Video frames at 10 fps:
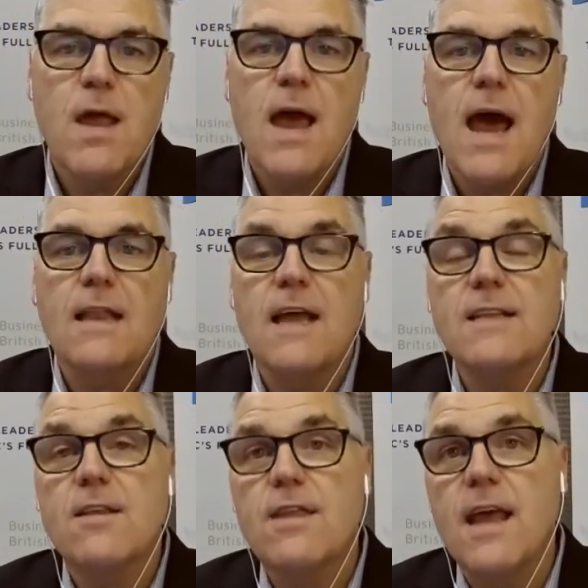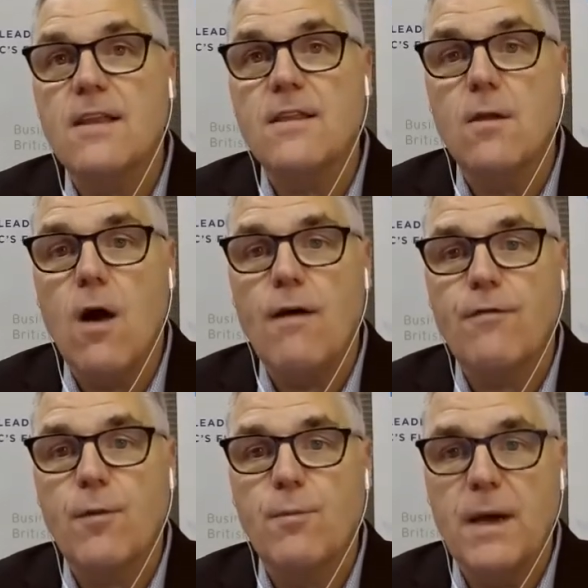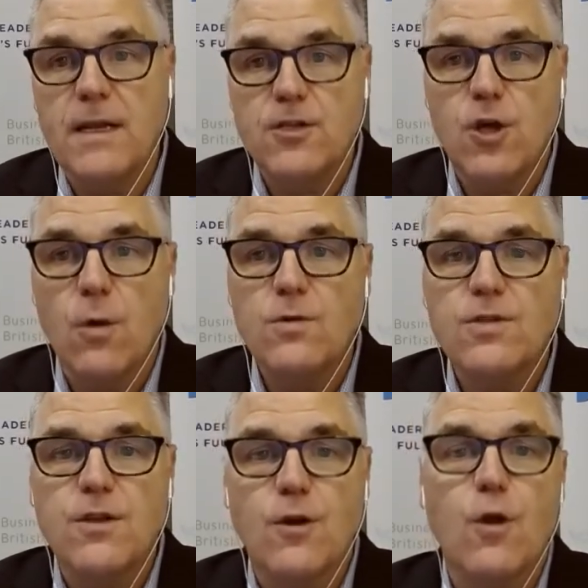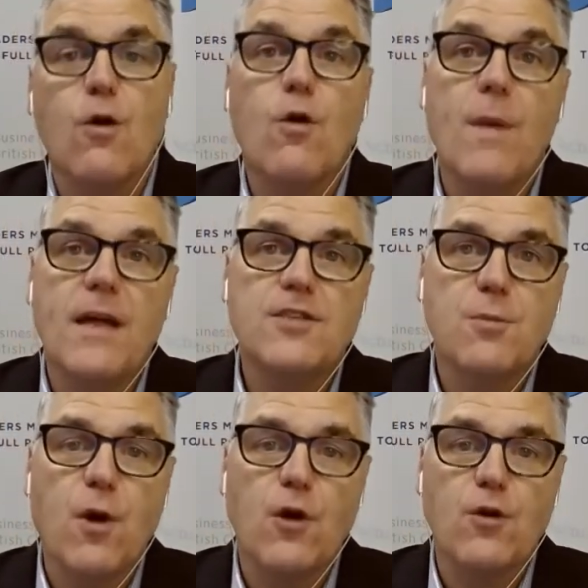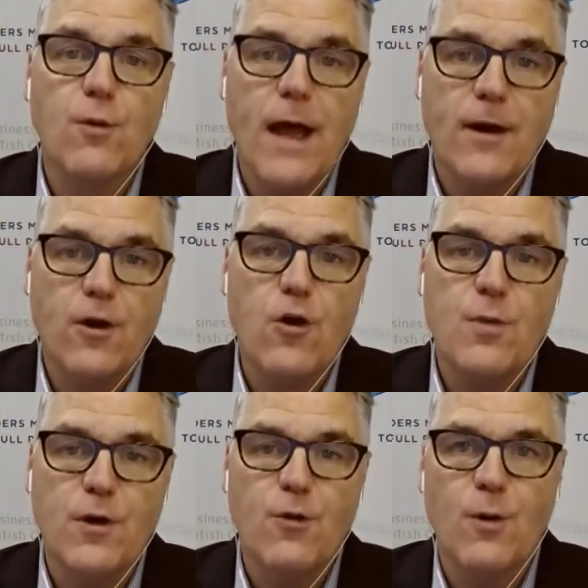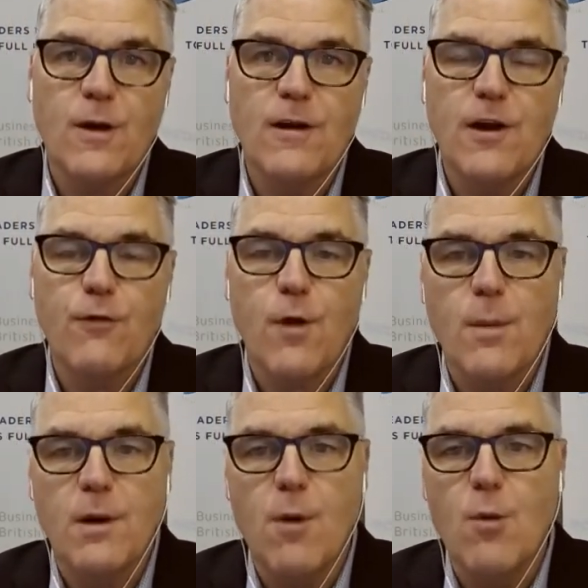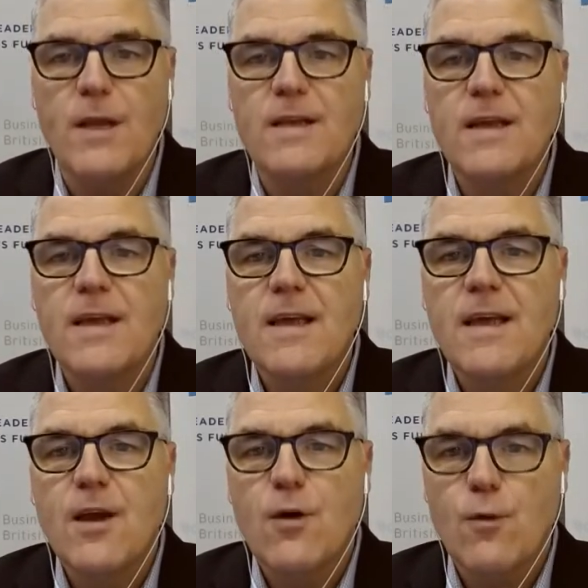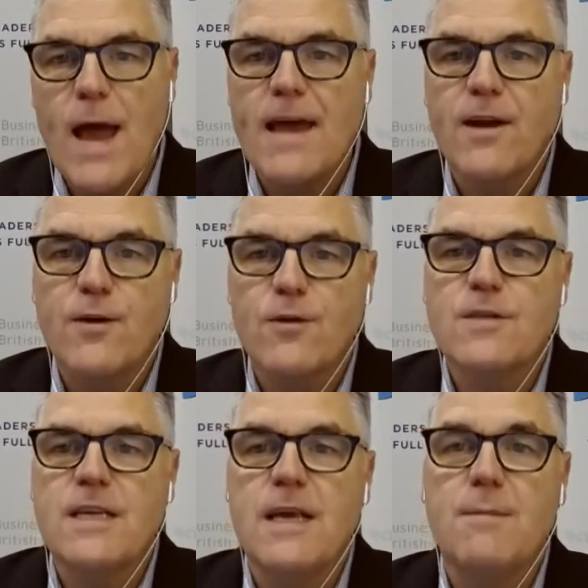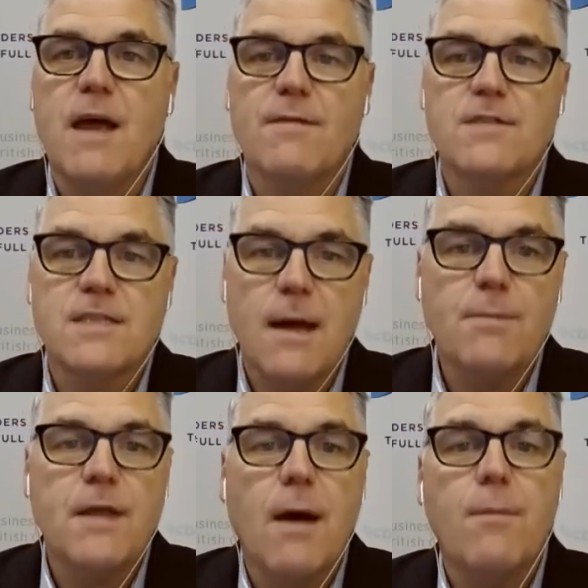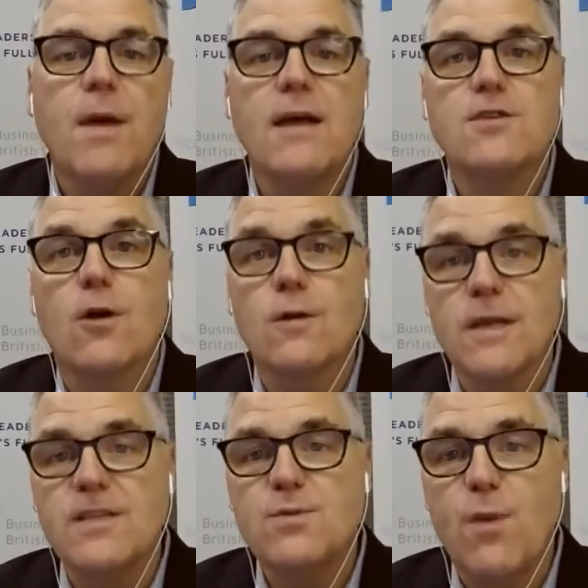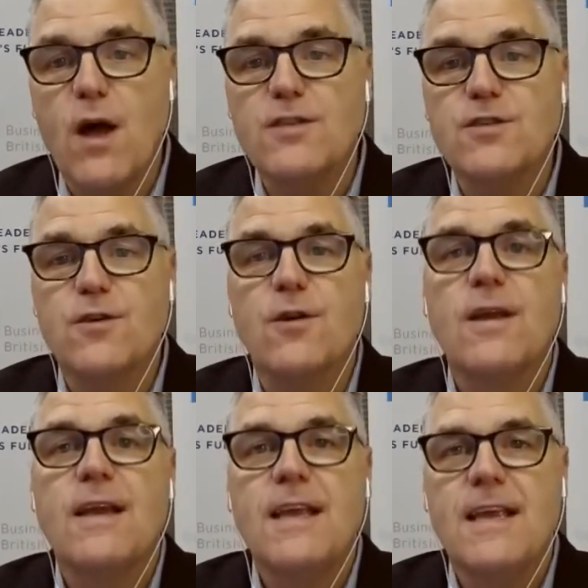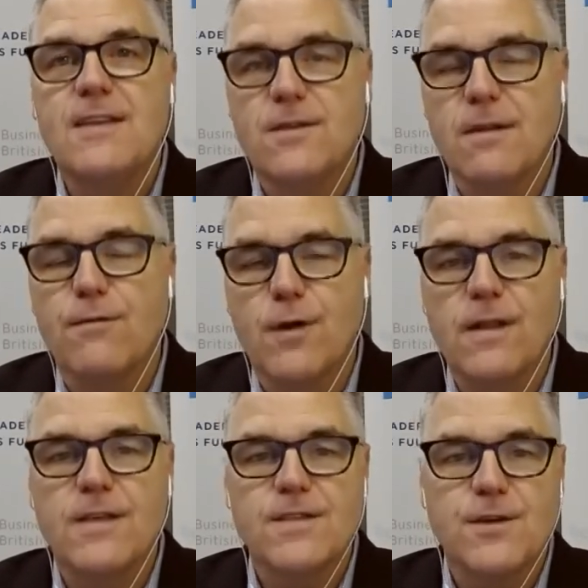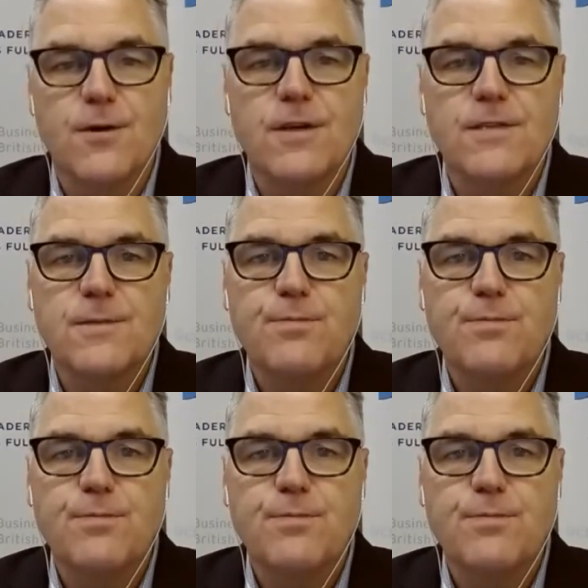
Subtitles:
I'd like to thank the law firm Bennett Jones and their local managing partner, Rada Kirpin, who we're going to hear from in a moment. Rada and her team have stepped up as our lead sponsor in delivering this series.